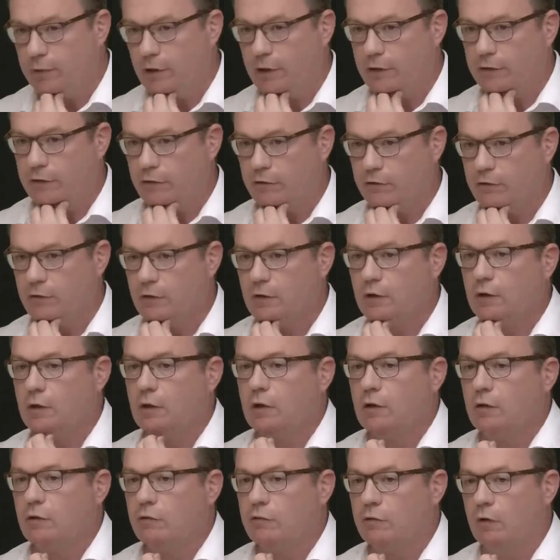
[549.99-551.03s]
parties.
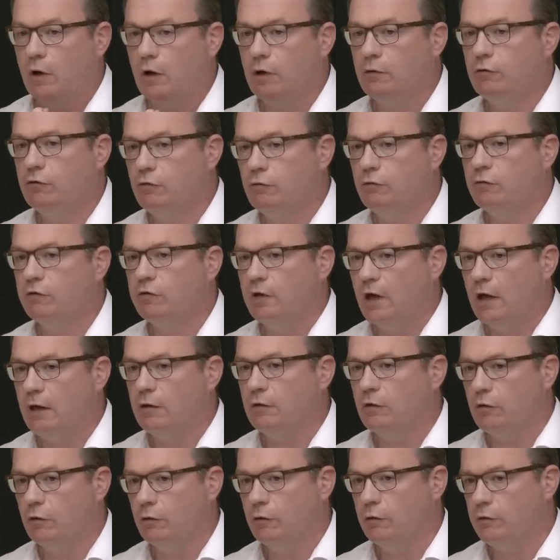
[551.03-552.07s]
So how do you
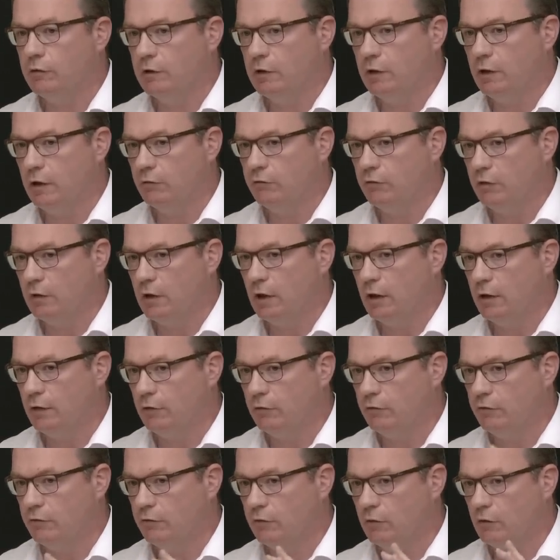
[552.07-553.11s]
stand currently as
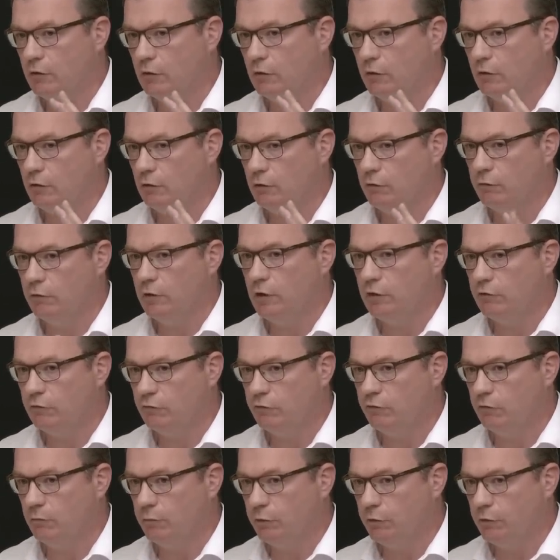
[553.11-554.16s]
regards your
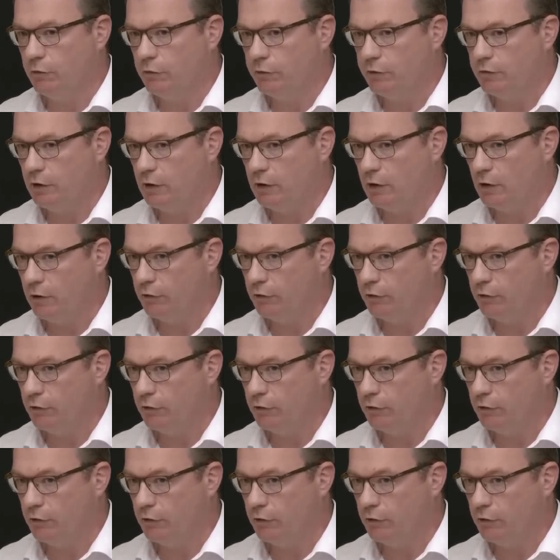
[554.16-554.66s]
relationship with RTE?